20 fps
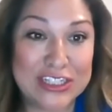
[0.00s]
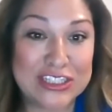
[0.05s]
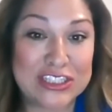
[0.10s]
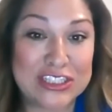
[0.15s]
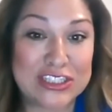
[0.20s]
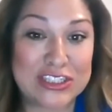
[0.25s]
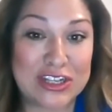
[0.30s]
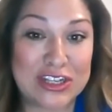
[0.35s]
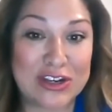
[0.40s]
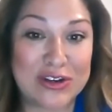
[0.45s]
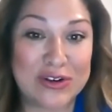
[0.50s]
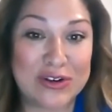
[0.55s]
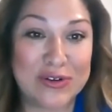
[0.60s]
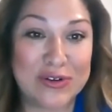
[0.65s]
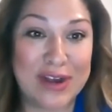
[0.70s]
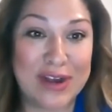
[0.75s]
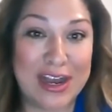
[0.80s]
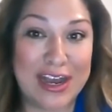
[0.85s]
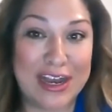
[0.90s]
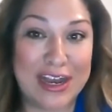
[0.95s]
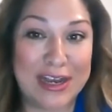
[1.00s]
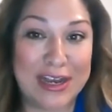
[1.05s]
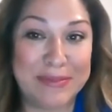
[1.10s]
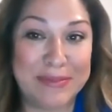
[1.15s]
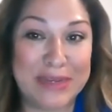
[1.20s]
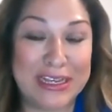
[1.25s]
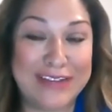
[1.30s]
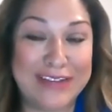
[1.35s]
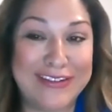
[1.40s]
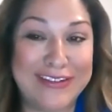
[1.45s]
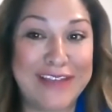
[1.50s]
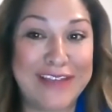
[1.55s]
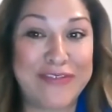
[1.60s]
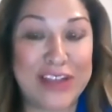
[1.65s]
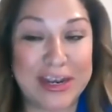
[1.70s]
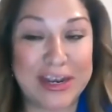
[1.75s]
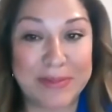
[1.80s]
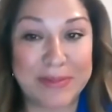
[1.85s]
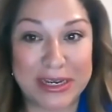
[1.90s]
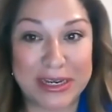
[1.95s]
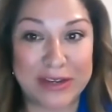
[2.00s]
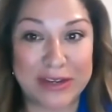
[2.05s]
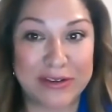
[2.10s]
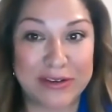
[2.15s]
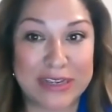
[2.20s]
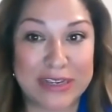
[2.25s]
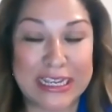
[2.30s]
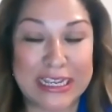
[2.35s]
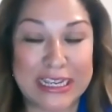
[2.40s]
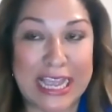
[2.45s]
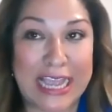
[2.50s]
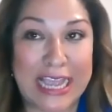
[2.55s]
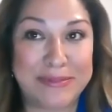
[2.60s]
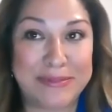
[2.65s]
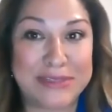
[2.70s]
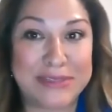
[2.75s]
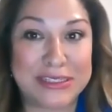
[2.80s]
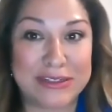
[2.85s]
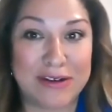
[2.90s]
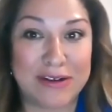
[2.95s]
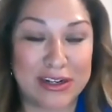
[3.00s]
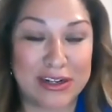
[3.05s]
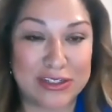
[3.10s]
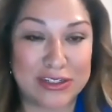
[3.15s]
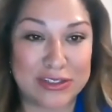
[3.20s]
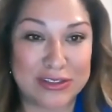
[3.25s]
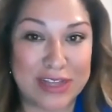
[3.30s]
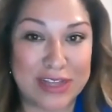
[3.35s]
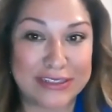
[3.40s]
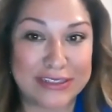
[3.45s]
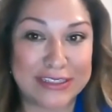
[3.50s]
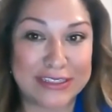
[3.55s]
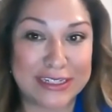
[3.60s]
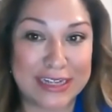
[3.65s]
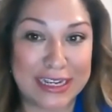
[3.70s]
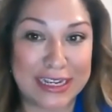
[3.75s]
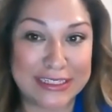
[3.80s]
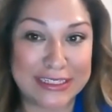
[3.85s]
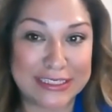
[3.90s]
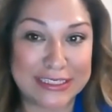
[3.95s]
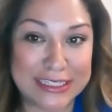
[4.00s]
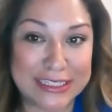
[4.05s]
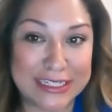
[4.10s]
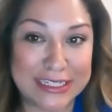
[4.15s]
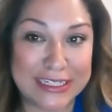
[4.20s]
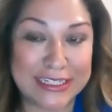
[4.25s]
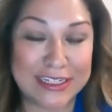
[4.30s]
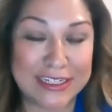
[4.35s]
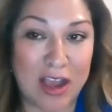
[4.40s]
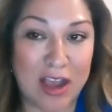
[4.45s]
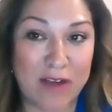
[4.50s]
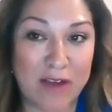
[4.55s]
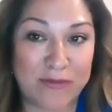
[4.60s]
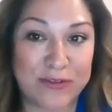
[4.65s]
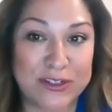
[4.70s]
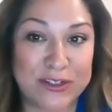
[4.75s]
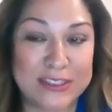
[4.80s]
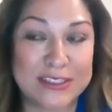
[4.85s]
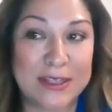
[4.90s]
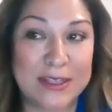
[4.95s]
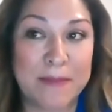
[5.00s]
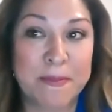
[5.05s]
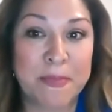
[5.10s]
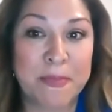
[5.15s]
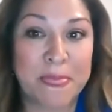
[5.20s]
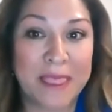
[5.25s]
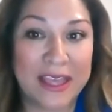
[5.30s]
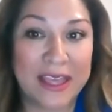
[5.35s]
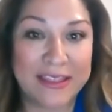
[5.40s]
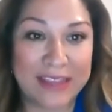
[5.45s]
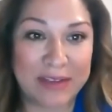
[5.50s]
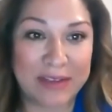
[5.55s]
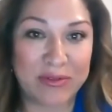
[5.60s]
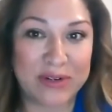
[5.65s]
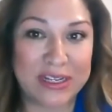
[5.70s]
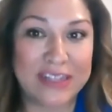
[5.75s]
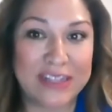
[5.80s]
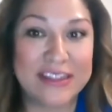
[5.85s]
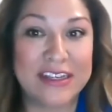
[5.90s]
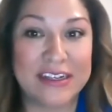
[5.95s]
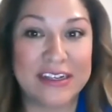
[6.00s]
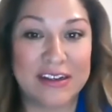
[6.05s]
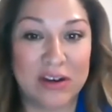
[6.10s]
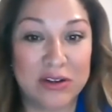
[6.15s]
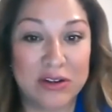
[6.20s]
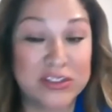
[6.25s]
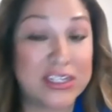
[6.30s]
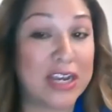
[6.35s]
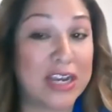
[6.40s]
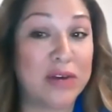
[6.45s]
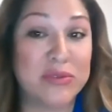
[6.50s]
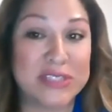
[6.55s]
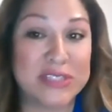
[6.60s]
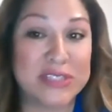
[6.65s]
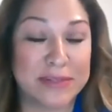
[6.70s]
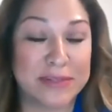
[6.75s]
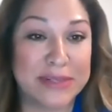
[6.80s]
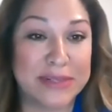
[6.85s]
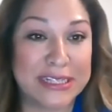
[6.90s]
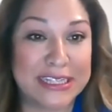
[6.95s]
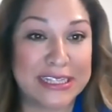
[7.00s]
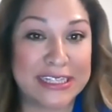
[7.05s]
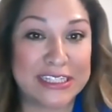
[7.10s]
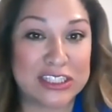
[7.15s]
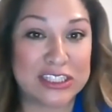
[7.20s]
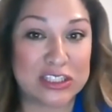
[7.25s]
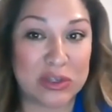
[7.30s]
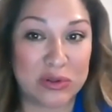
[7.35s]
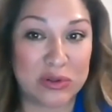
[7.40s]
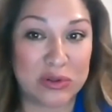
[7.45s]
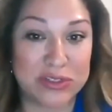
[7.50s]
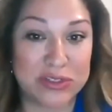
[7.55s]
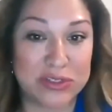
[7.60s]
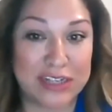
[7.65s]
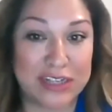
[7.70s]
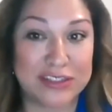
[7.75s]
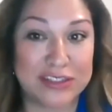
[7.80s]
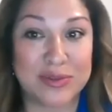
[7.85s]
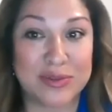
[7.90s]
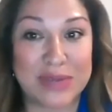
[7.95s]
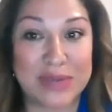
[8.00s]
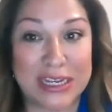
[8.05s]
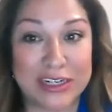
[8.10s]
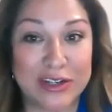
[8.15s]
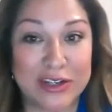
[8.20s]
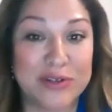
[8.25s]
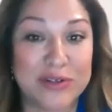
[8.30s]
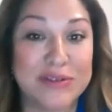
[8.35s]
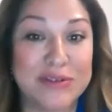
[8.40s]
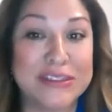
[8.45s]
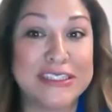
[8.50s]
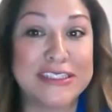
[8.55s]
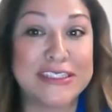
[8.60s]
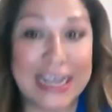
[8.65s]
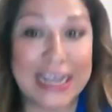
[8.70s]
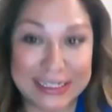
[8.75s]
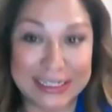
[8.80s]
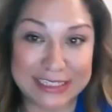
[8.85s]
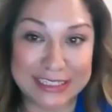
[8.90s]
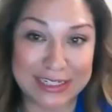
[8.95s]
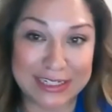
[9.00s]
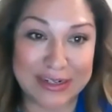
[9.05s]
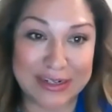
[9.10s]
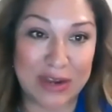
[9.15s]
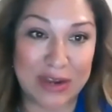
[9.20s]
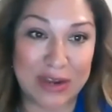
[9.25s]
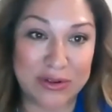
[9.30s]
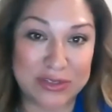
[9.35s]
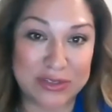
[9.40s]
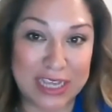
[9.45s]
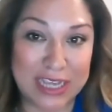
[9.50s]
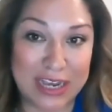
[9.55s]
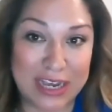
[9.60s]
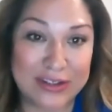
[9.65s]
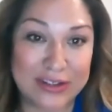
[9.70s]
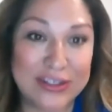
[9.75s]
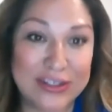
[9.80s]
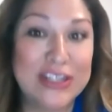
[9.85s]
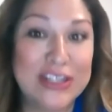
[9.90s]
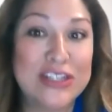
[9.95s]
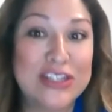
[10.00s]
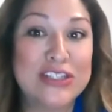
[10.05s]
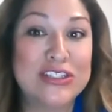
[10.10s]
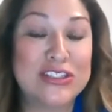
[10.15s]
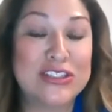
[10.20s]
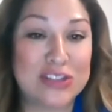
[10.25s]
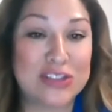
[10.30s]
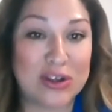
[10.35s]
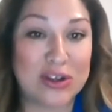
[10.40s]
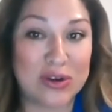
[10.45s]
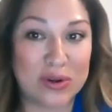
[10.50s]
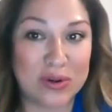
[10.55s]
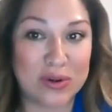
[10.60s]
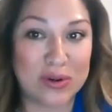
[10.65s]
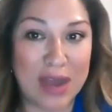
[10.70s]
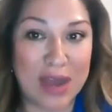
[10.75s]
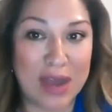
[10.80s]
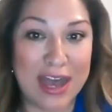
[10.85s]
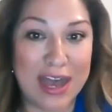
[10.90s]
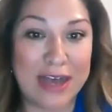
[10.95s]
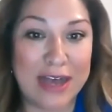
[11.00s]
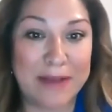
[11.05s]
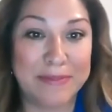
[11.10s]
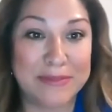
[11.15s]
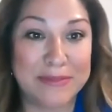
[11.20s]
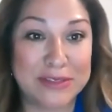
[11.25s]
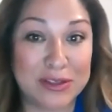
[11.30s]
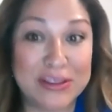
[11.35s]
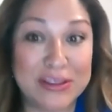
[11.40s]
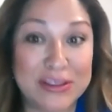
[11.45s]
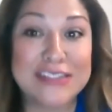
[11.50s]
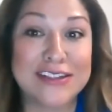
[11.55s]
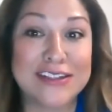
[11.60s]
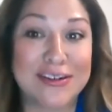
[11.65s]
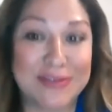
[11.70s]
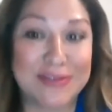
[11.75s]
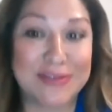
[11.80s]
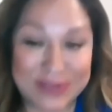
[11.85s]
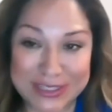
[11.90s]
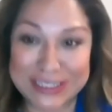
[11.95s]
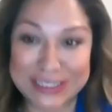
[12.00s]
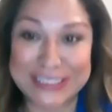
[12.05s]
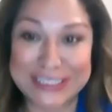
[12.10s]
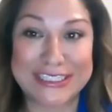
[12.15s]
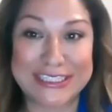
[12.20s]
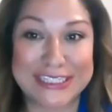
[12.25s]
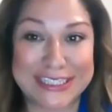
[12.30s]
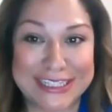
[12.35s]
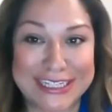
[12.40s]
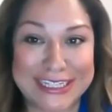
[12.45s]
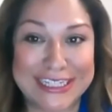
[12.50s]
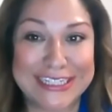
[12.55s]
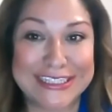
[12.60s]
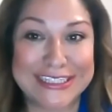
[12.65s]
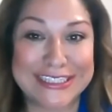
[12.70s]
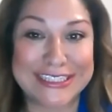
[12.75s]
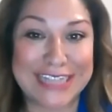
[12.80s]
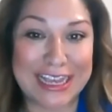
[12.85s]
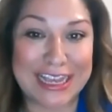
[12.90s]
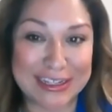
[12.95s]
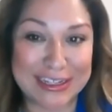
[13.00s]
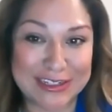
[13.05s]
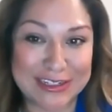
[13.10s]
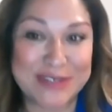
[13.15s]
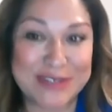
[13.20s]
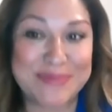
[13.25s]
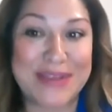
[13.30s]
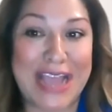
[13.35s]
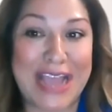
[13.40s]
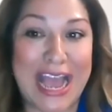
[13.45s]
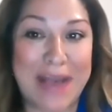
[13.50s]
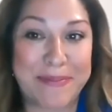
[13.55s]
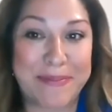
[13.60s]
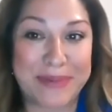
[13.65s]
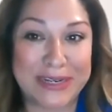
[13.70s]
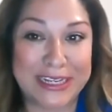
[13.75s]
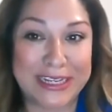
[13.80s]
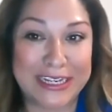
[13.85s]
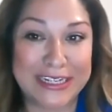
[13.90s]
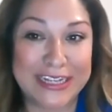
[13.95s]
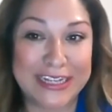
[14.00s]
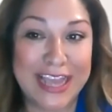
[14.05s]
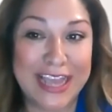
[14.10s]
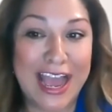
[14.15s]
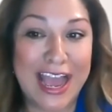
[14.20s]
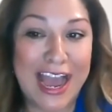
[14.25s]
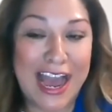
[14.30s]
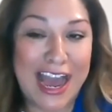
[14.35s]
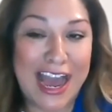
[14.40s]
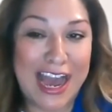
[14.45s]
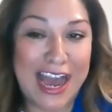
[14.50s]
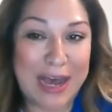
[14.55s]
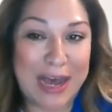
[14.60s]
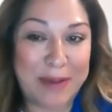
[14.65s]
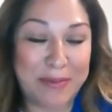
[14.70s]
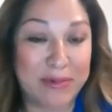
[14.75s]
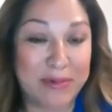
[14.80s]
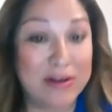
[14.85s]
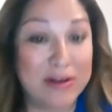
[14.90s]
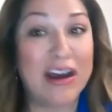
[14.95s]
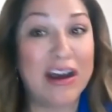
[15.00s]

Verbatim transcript: So, um, and if anybody who came to our 2019 conference they were the hotel was completely sold out, so we had to go to a secondary hotel. So, um, so these are realistic things that could be happening. Um,